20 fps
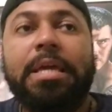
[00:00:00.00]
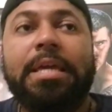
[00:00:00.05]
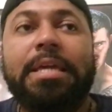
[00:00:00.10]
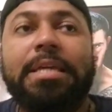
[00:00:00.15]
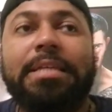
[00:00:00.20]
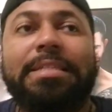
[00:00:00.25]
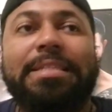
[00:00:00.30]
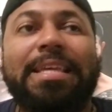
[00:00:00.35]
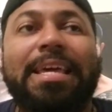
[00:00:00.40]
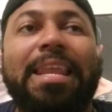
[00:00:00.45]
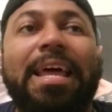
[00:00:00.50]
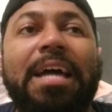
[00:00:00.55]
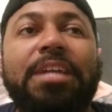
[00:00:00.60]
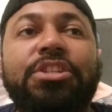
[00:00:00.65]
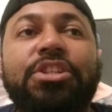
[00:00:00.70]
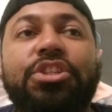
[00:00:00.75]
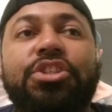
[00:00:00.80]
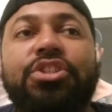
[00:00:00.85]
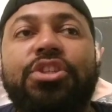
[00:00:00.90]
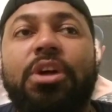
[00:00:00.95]
He said, I
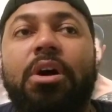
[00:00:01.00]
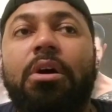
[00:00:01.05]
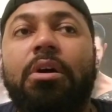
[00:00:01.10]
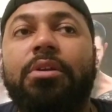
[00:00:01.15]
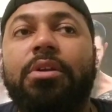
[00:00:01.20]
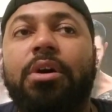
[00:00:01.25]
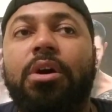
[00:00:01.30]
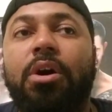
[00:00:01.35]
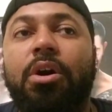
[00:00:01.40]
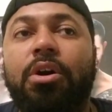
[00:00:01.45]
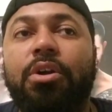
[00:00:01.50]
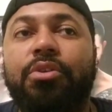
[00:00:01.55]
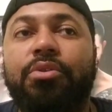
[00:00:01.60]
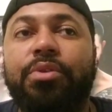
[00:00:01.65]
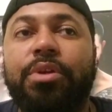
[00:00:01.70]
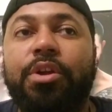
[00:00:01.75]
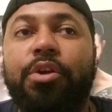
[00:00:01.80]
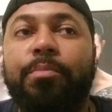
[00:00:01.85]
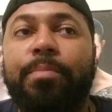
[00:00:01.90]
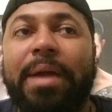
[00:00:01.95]
just saw it
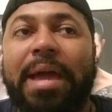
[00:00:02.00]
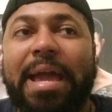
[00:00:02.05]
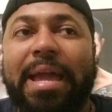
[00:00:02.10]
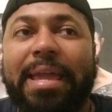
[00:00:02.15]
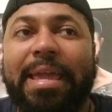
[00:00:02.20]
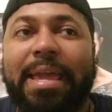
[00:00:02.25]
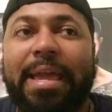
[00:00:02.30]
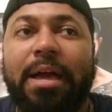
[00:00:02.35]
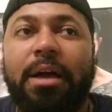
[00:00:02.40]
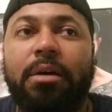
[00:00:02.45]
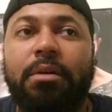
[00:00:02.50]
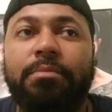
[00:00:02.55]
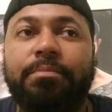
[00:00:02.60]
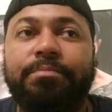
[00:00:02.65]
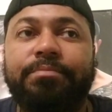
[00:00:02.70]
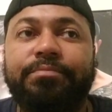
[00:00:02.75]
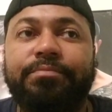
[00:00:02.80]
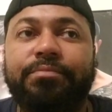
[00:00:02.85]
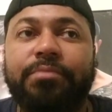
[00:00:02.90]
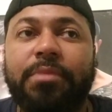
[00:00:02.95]
hungrier Pacquiao.
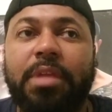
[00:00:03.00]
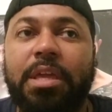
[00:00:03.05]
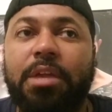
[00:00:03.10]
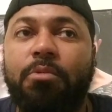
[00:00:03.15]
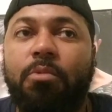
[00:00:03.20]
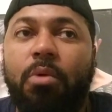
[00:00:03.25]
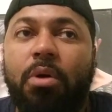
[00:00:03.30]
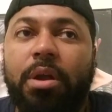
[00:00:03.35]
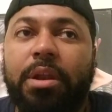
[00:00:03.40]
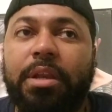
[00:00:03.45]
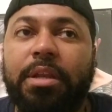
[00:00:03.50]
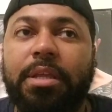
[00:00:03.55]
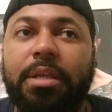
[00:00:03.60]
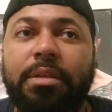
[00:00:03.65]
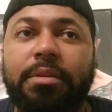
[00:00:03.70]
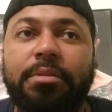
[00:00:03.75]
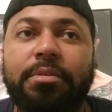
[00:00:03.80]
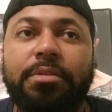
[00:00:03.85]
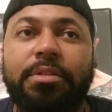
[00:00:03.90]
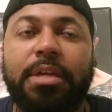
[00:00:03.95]
He wanted
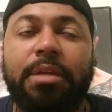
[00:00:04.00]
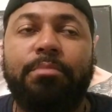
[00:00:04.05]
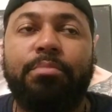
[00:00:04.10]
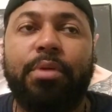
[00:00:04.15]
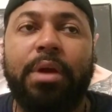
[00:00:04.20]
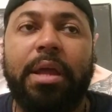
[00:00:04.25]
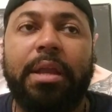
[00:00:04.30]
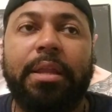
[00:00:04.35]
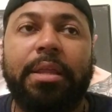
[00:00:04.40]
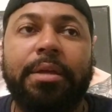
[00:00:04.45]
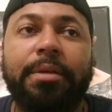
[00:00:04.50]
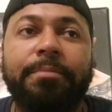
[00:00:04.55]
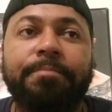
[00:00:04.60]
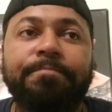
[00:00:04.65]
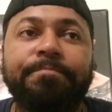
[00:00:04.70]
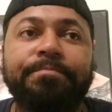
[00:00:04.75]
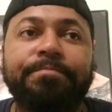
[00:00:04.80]
it, said Bradley.